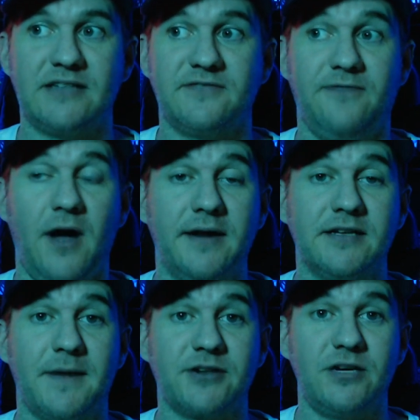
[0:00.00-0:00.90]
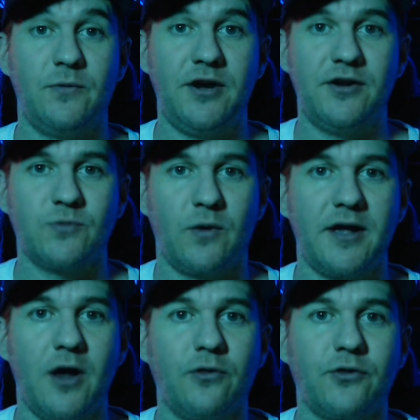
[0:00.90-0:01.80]
fun, especially when you just want
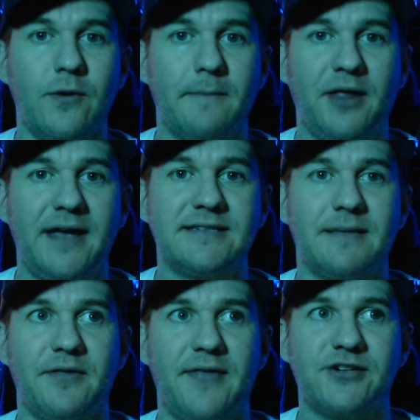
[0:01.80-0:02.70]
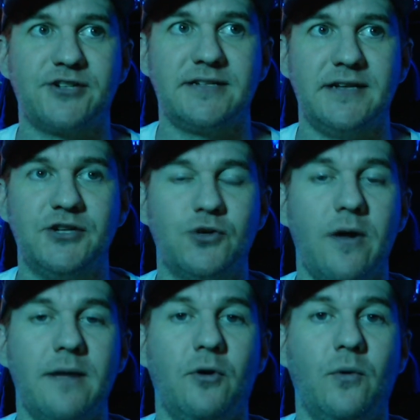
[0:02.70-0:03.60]
to go through and play something that's just
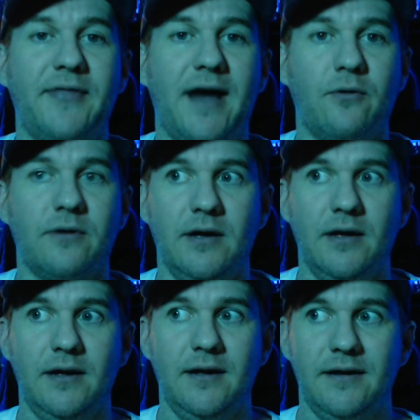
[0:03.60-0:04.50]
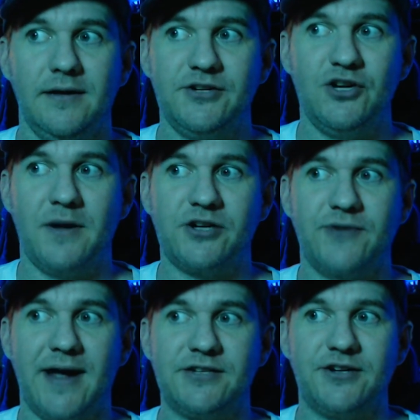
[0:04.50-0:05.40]
enjoyable without too much
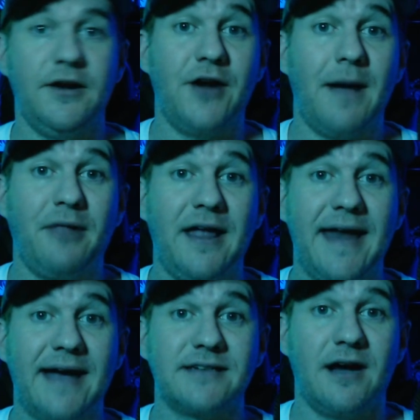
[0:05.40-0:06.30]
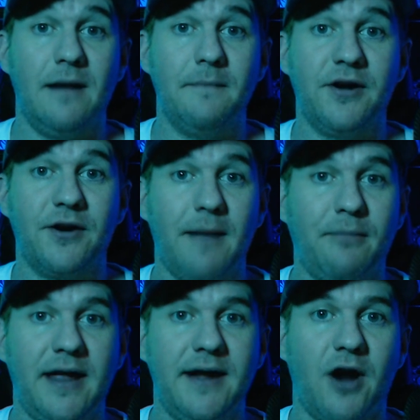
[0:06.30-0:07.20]
stress. You're not playing XCOM, you're not
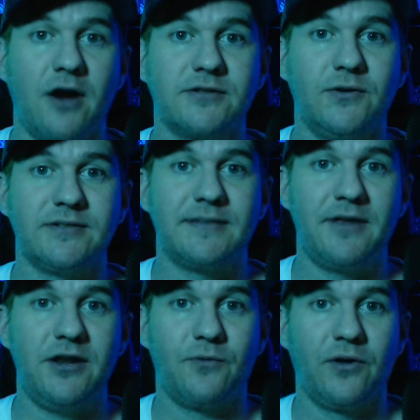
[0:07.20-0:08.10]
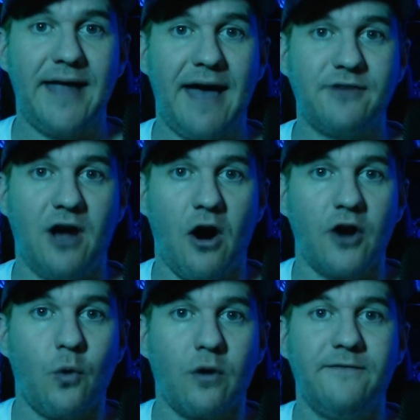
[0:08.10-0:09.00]
playing Dark Souls, something you really have to
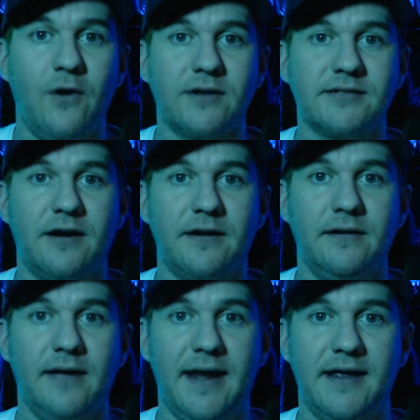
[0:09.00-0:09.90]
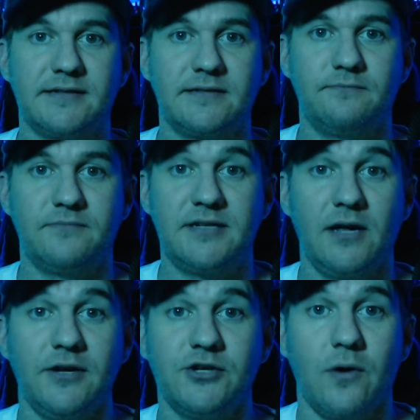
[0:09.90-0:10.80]
hardcore focus on, and it's
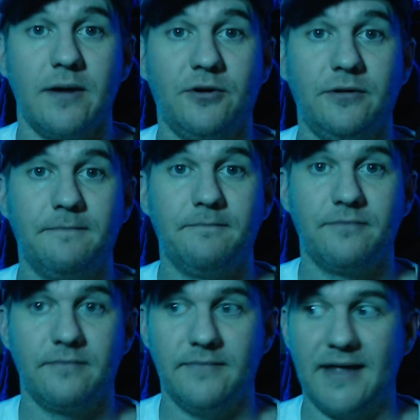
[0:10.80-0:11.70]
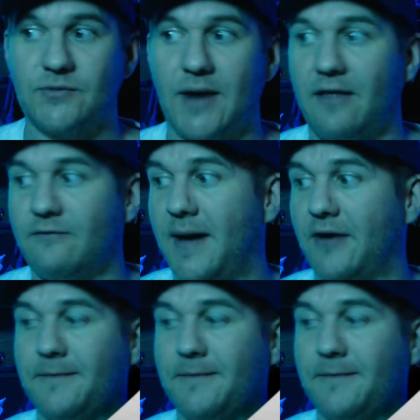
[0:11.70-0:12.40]
still enjoyable, and that's what I love about it.